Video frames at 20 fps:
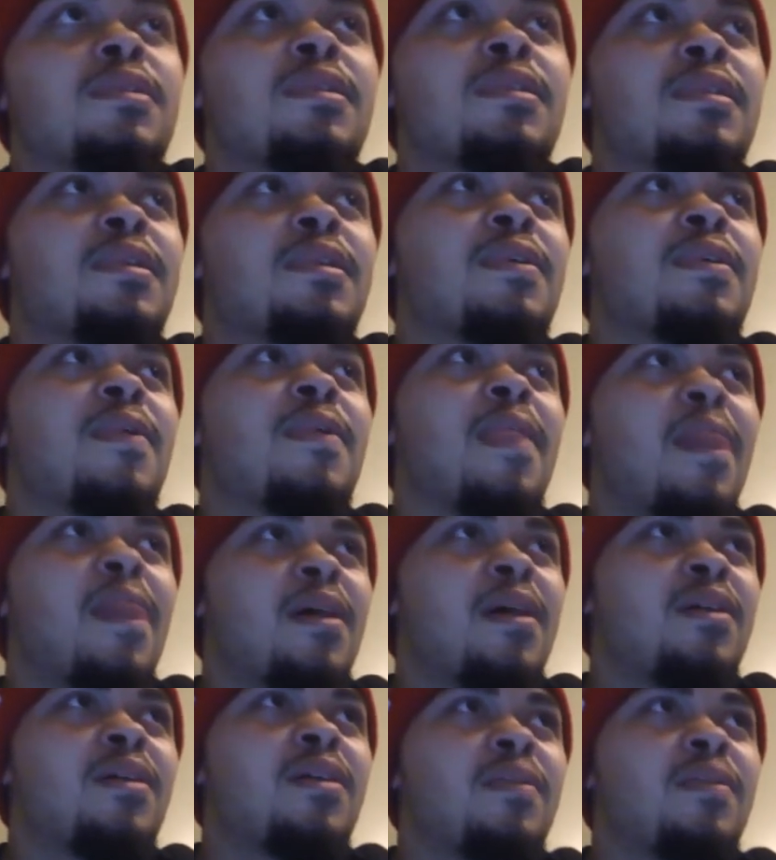can
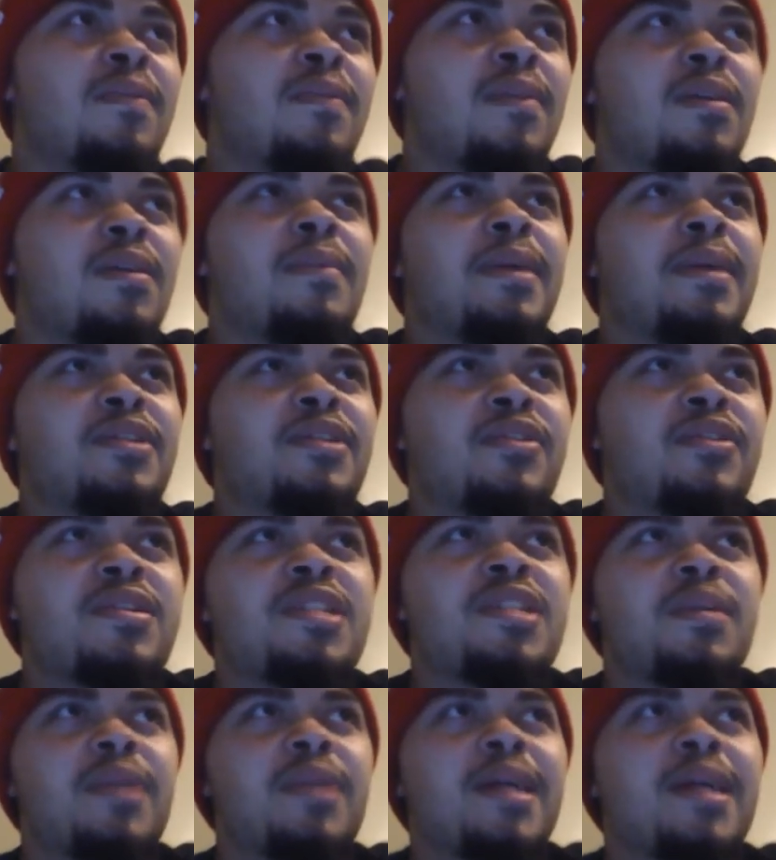make I'm interested to
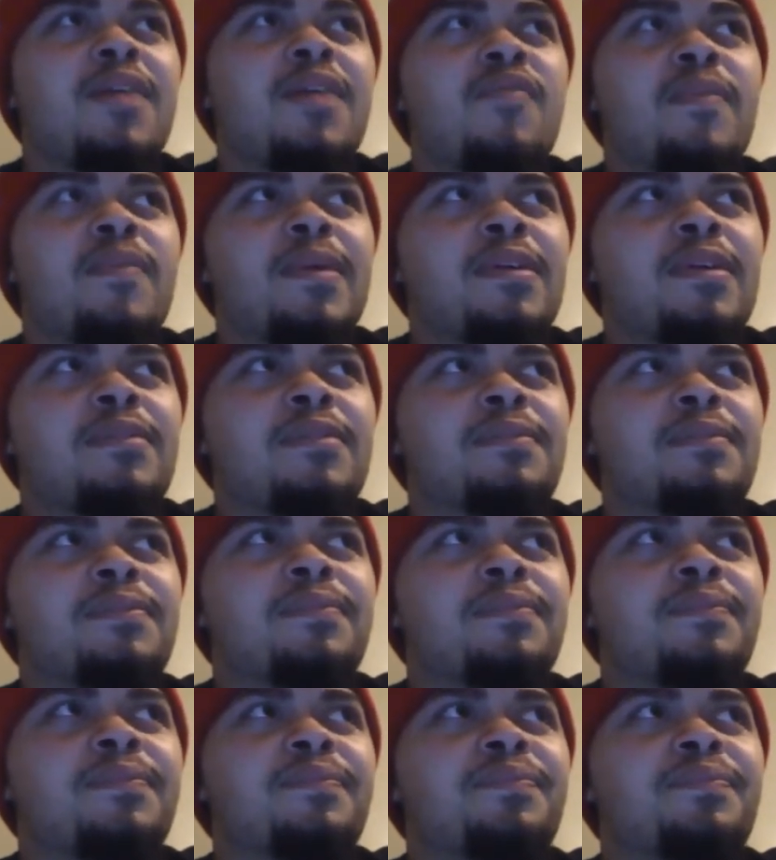see where they go from here.
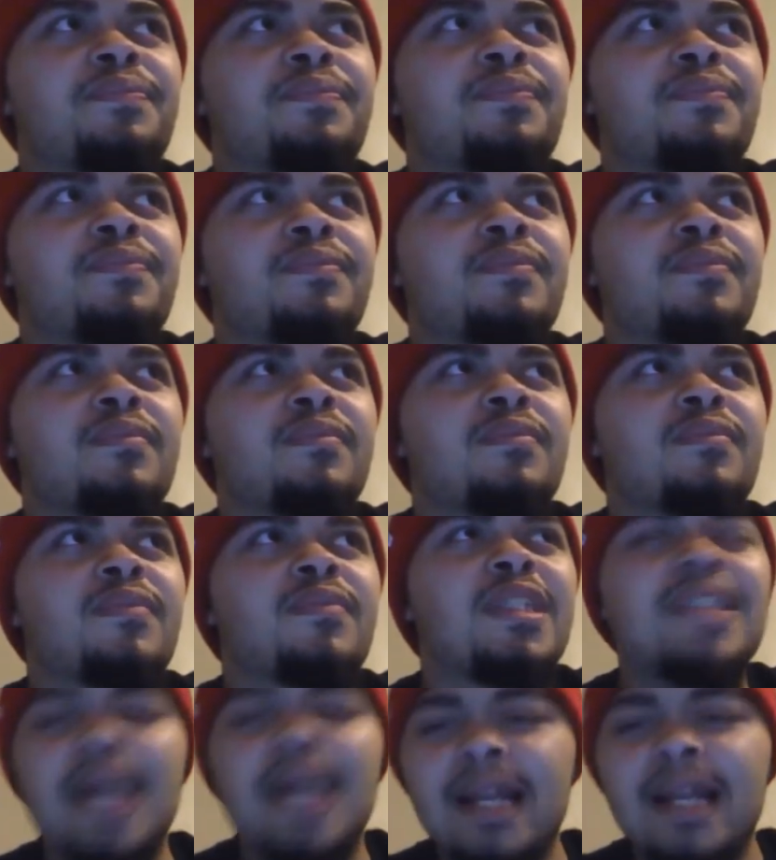
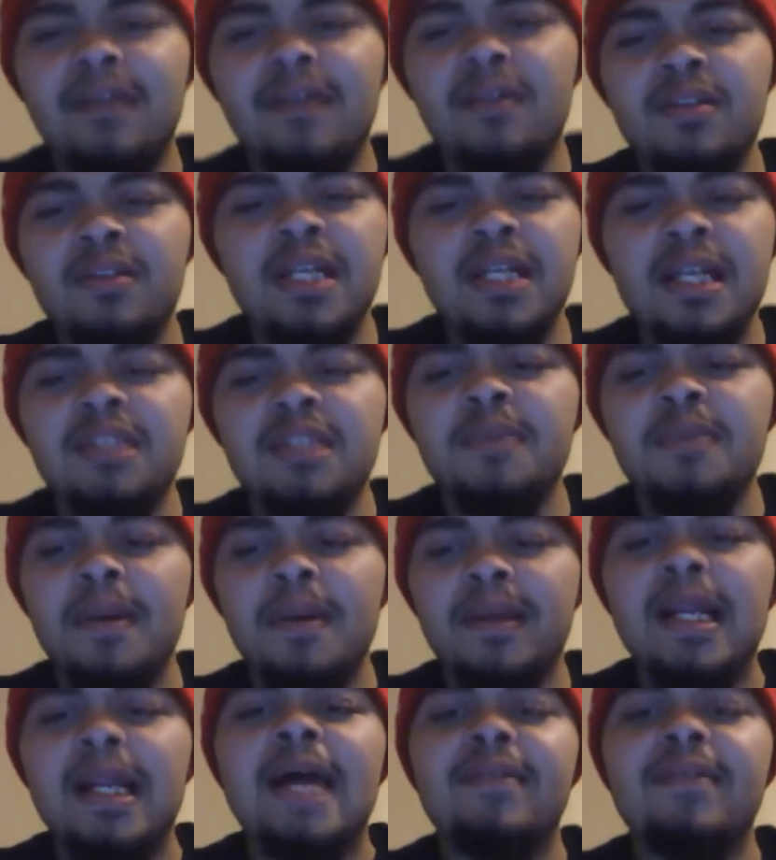He's got to. Seth's
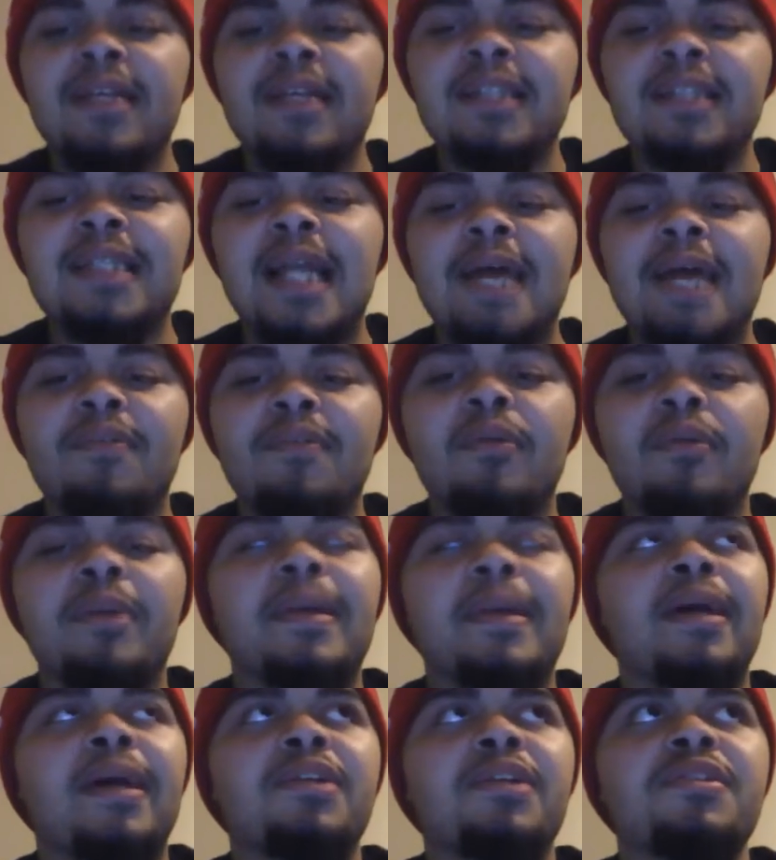probably gonna have. He's got to have a
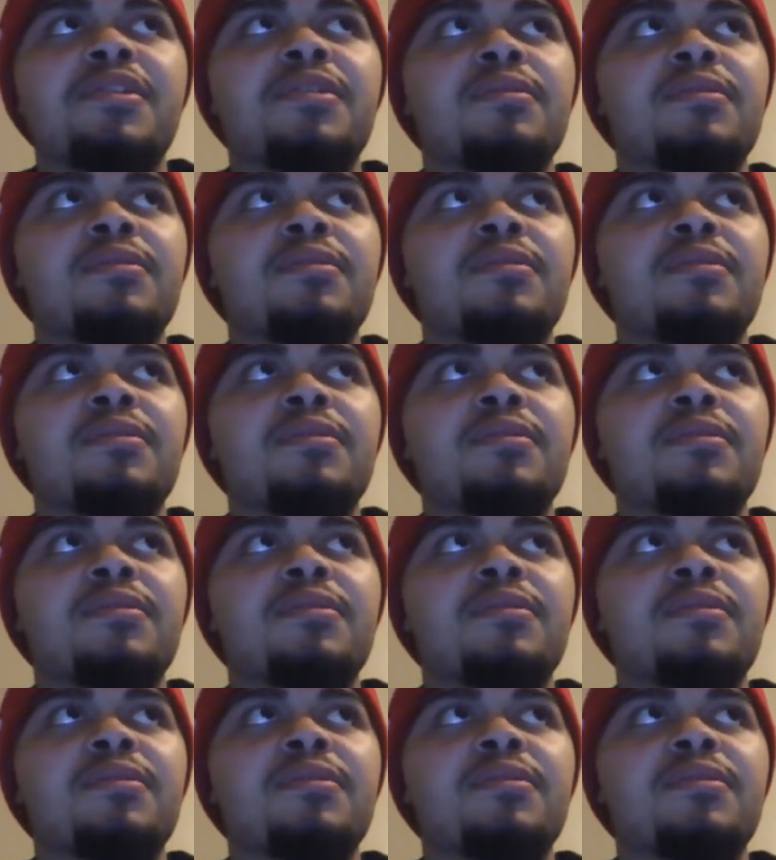rematch.